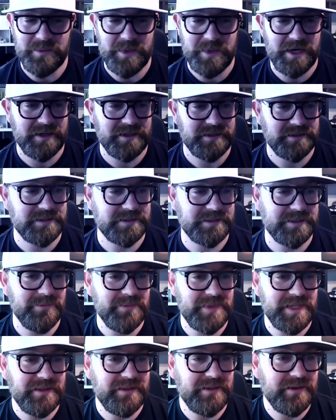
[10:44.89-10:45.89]
markets are
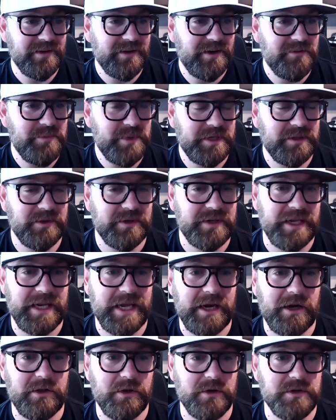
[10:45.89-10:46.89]
something that I've been looking
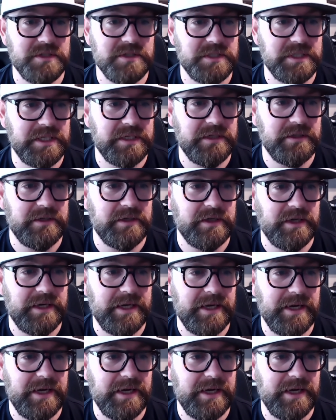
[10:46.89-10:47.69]
at closely